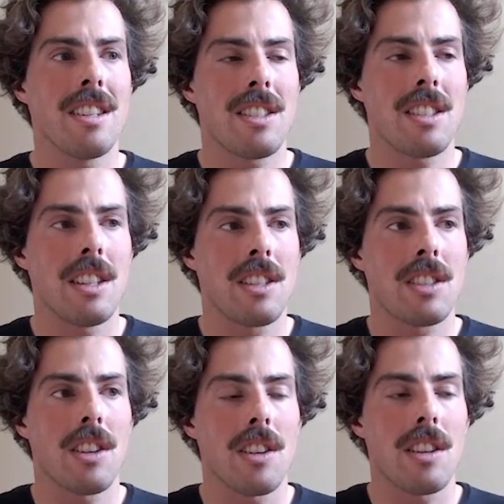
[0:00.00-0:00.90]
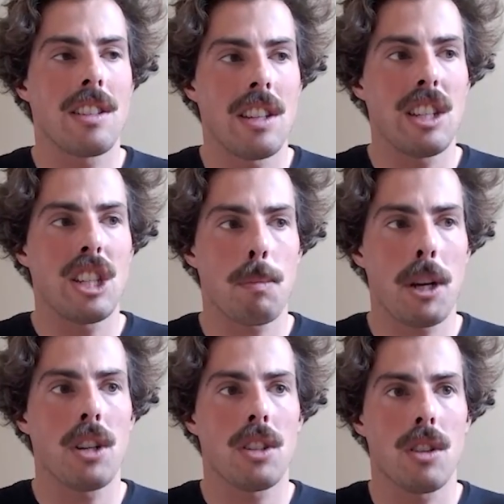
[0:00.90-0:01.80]
it's it's uh, it's an
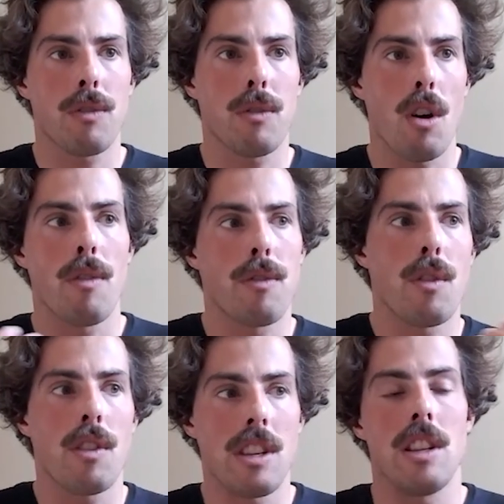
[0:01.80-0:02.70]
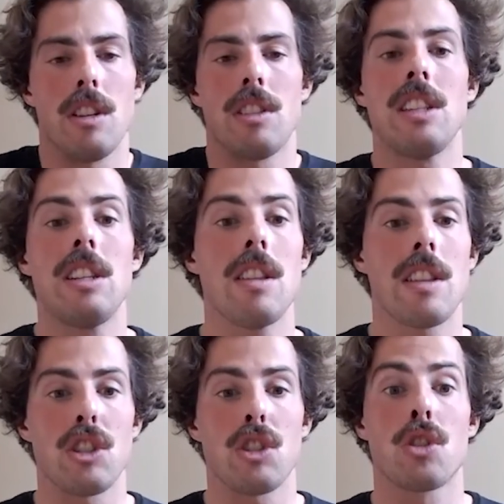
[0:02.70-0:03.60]
experience of of in a city
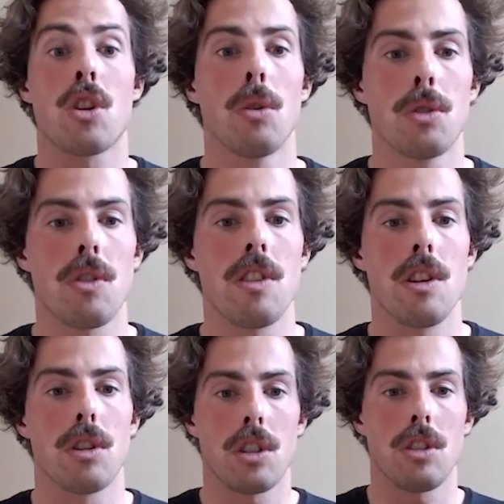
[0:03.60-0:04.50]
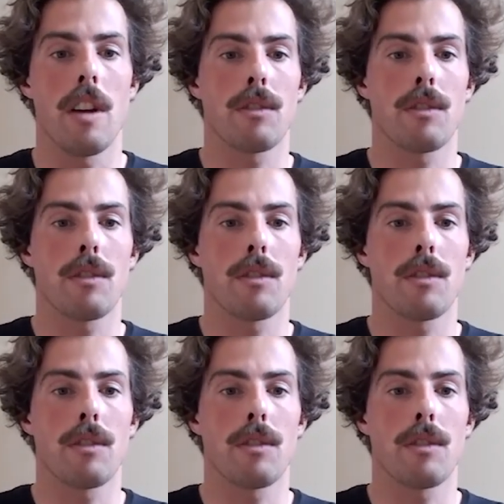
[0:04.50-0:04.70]
that is just close to the ocean.